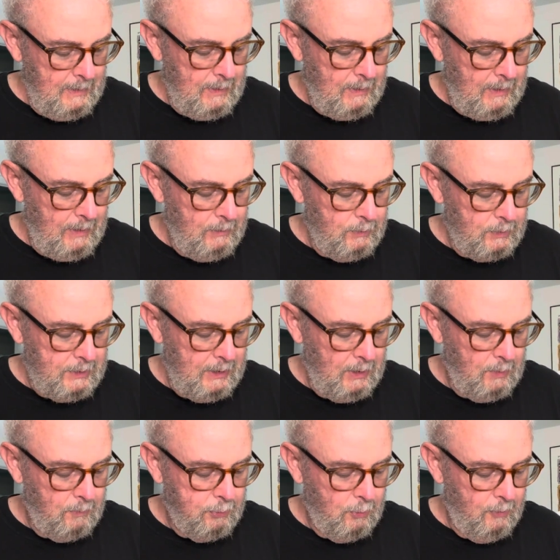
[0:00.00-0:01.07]
Hound Dog Taylor,
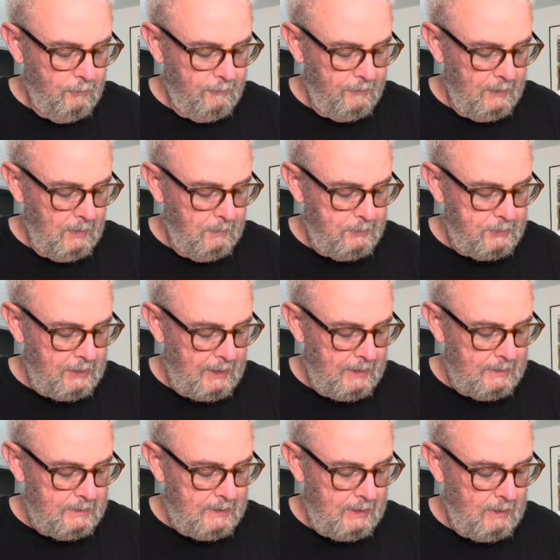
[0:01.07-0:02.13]
Brewer Phillips,
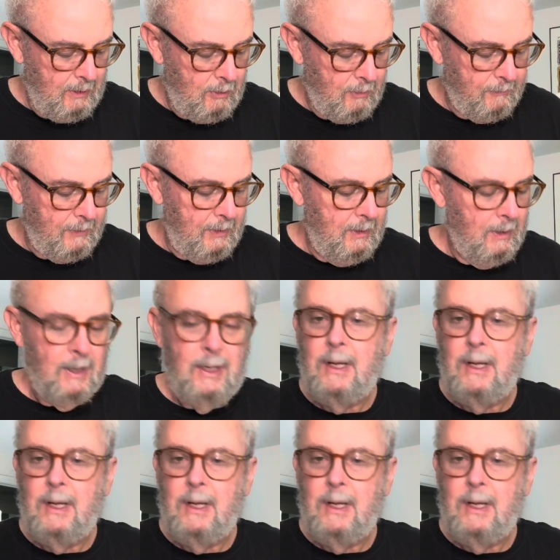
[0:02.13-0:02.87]
and Ted Harvey.